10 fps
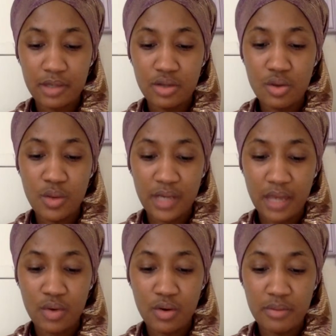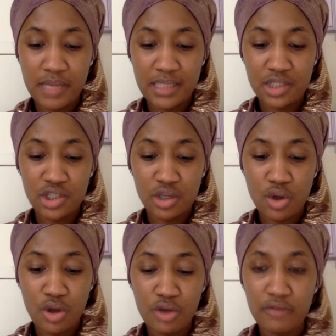you know, when I go on Messenger and
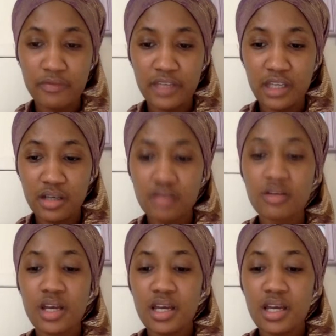call you on video,